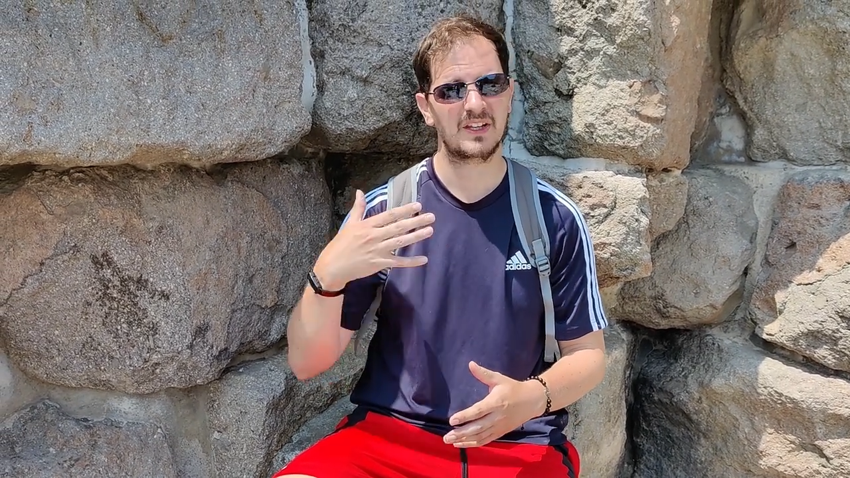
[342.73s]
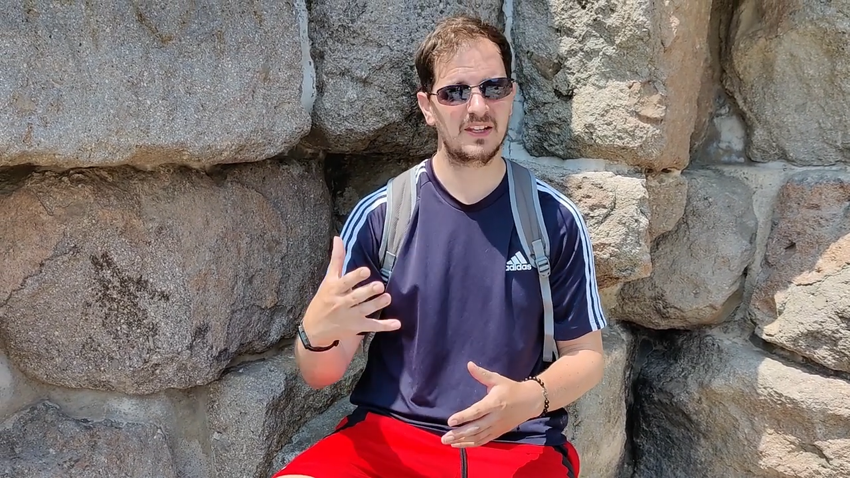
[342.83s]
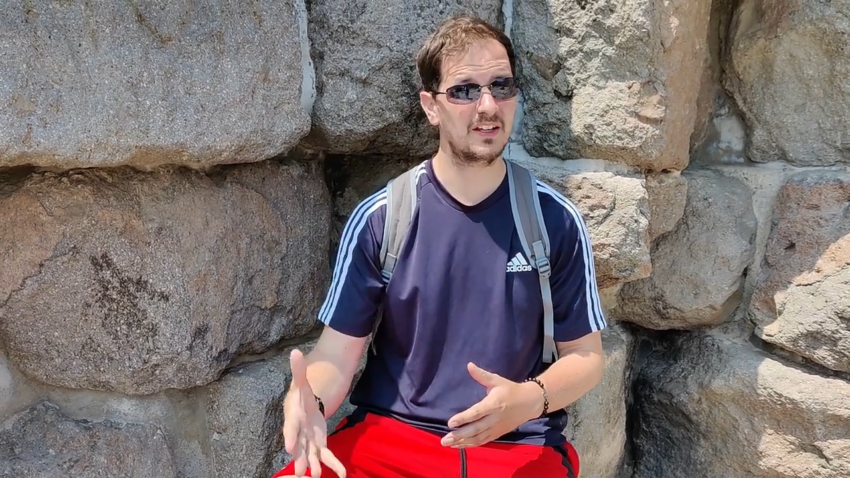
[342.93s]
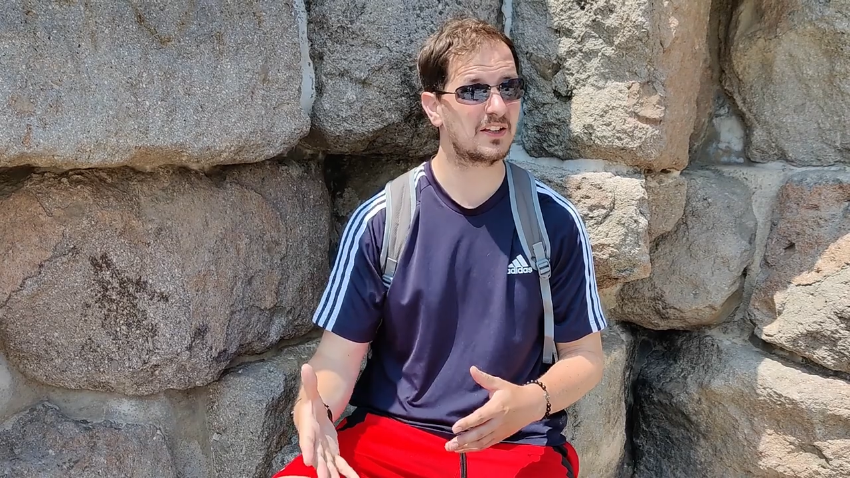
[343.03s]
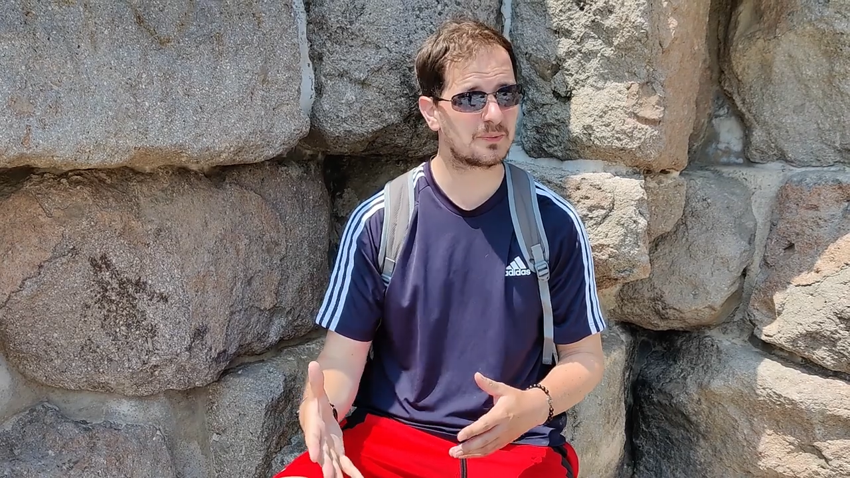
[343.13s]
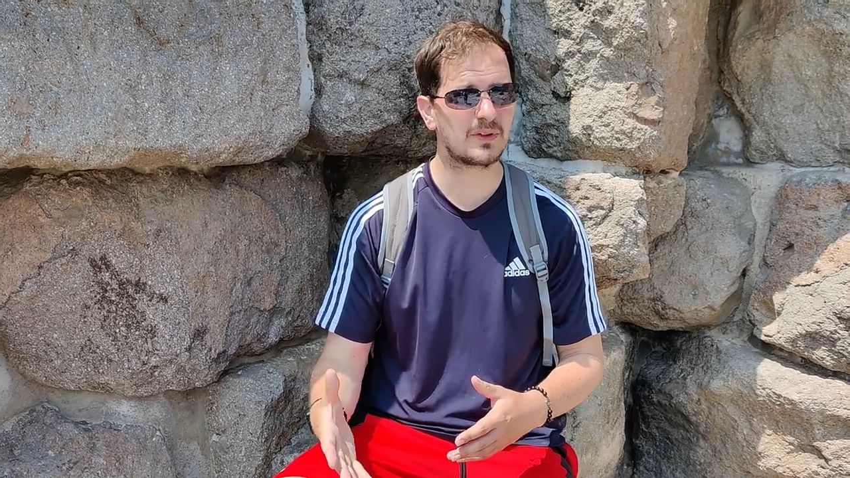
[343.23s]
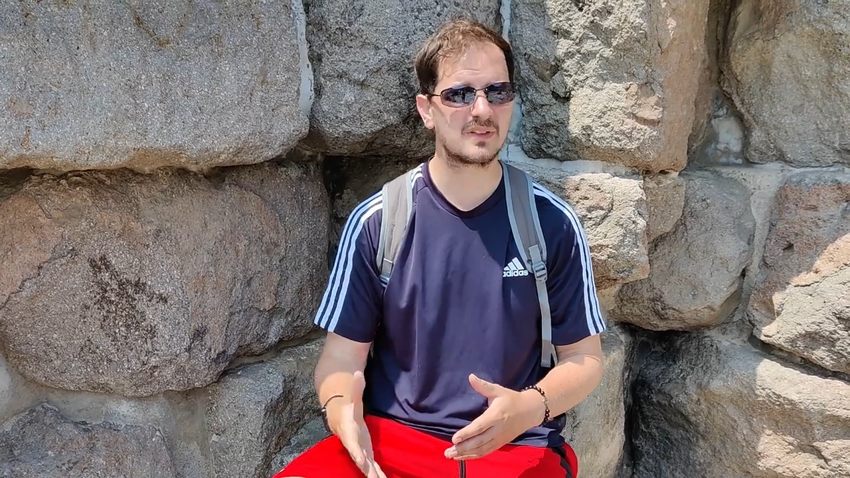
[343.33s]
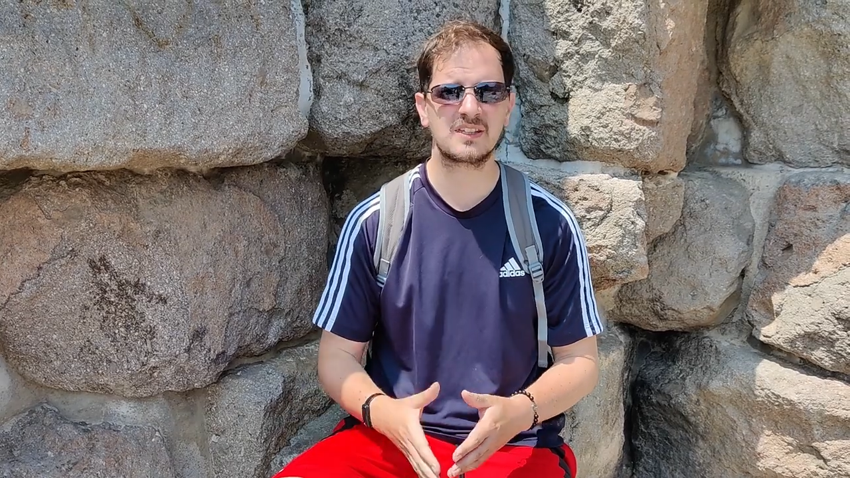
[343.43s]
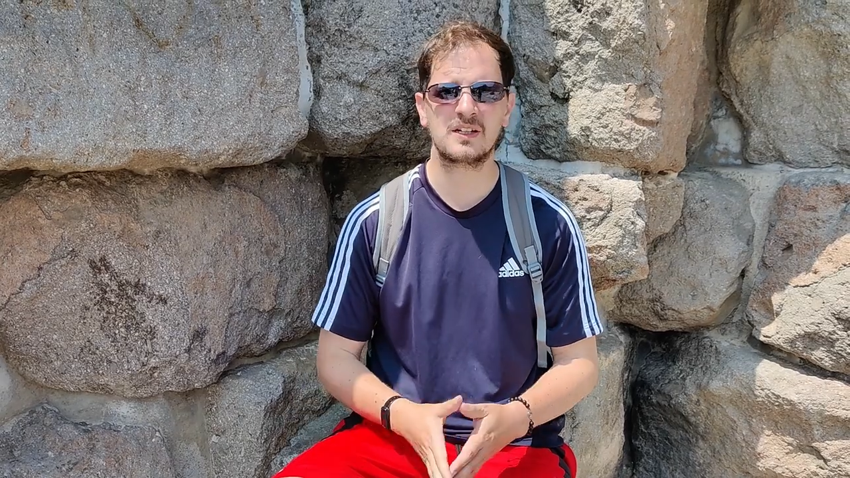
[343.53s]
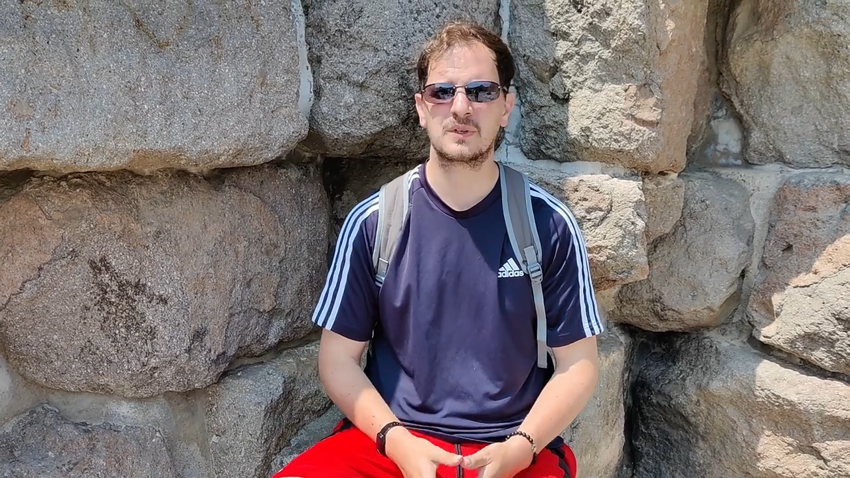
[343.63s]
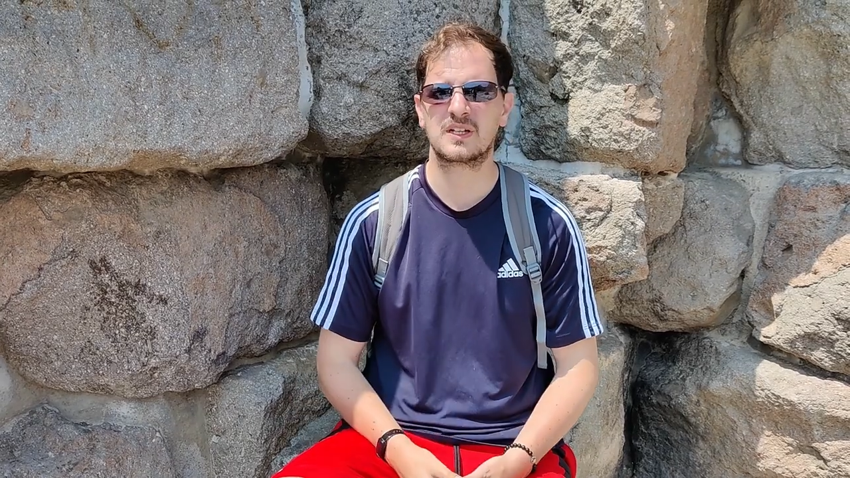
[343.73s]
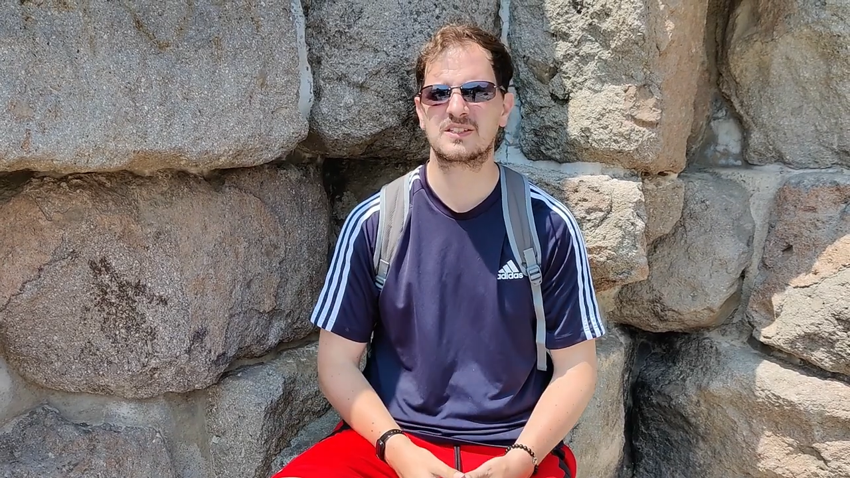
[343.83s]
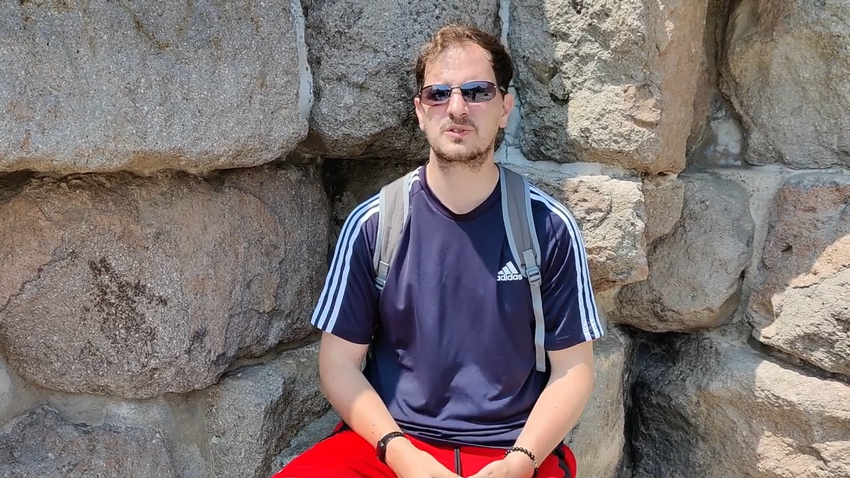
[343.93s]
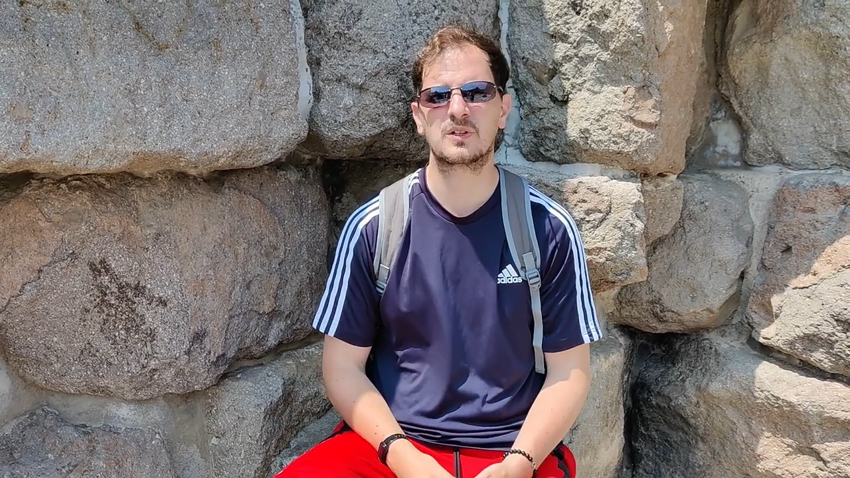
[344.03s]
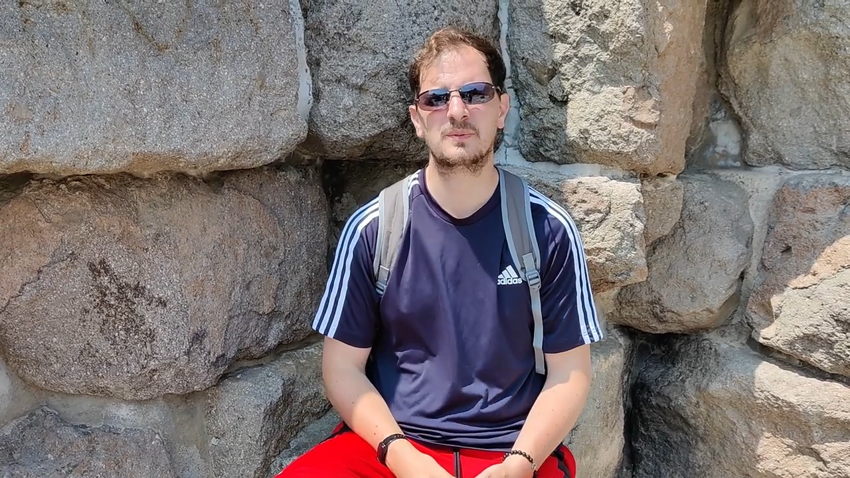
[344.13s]
another building that we're
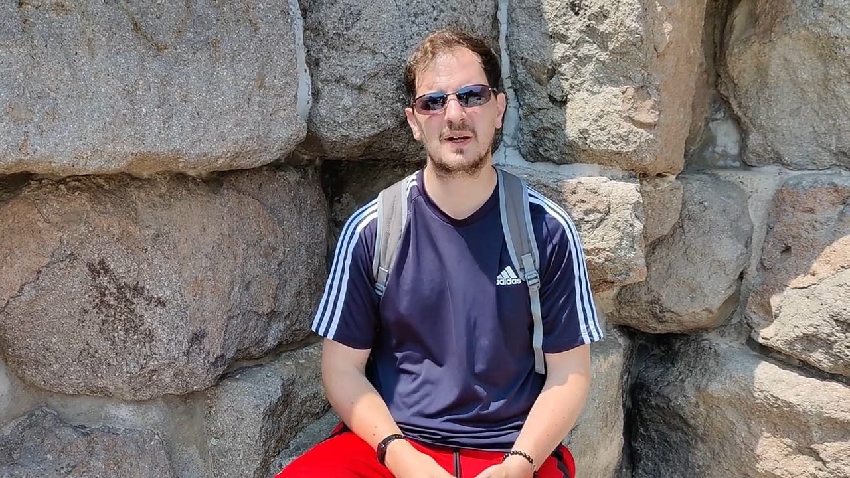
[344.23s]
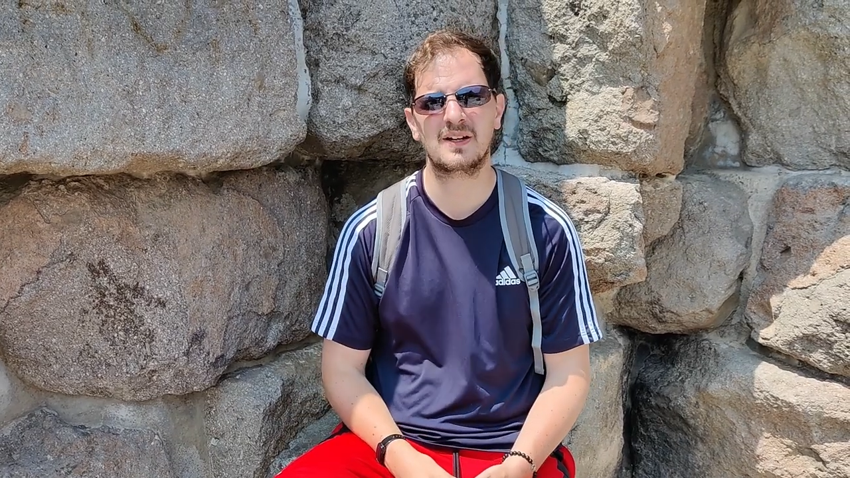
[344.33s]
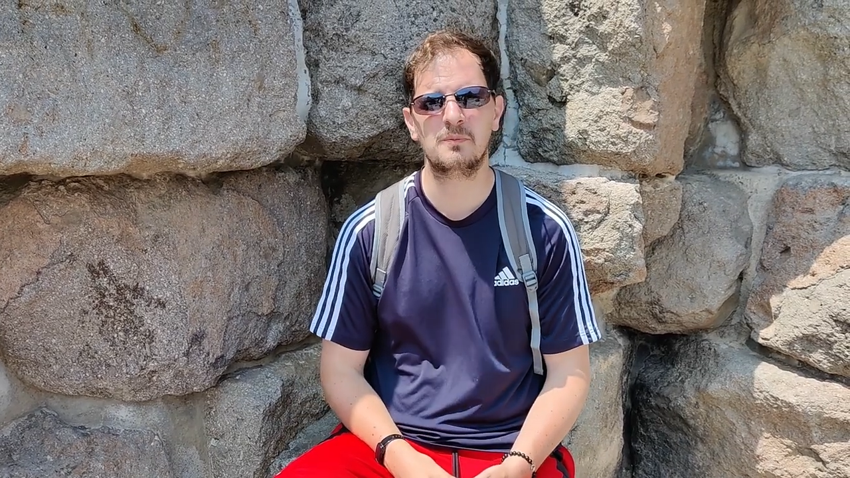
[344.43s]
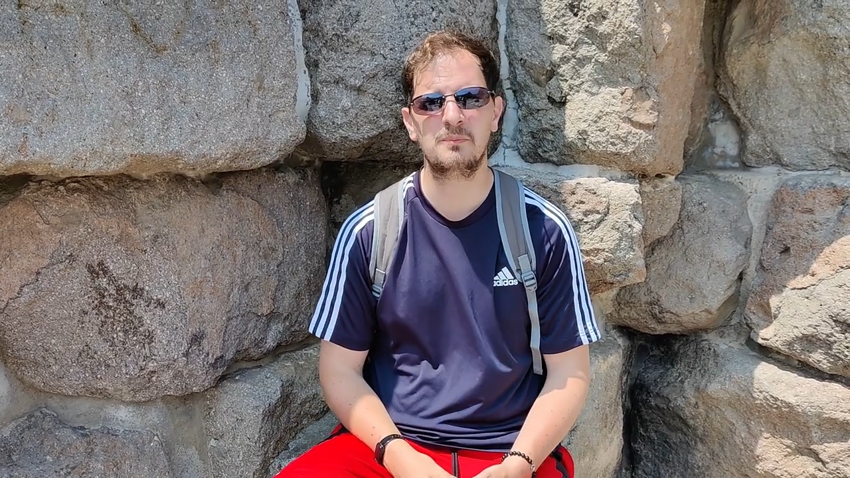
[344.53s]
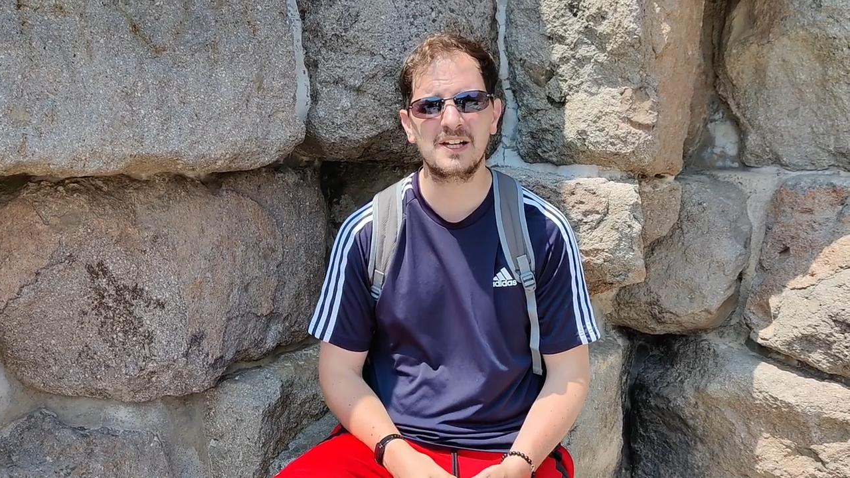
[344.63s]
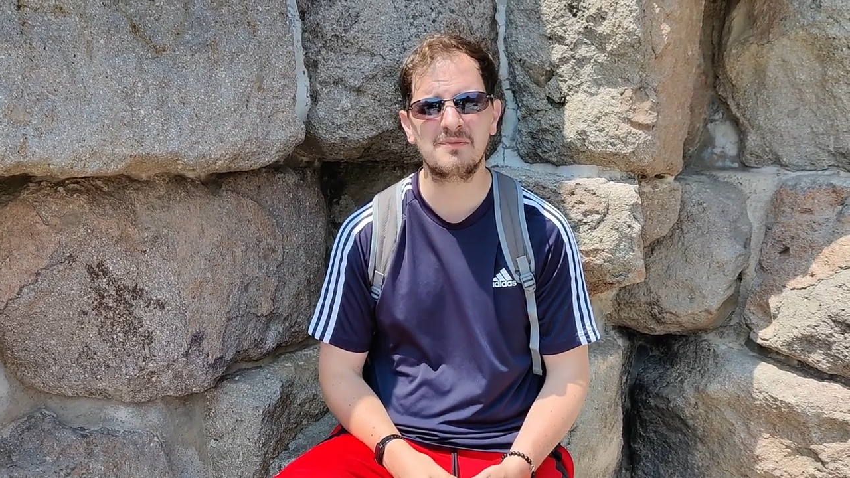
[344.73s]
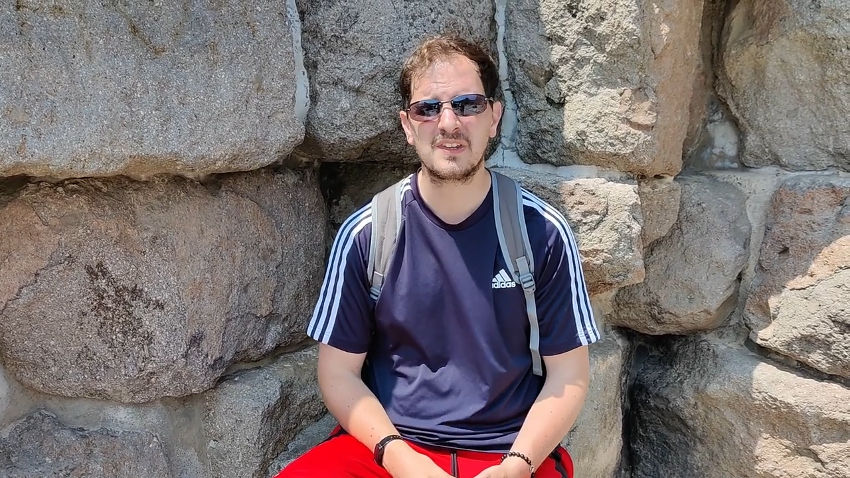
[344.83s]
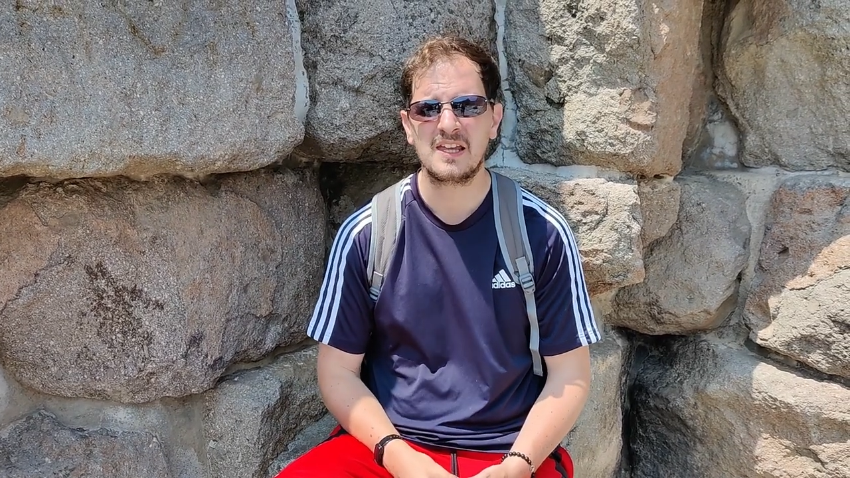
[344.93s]
going to talk about in a bit,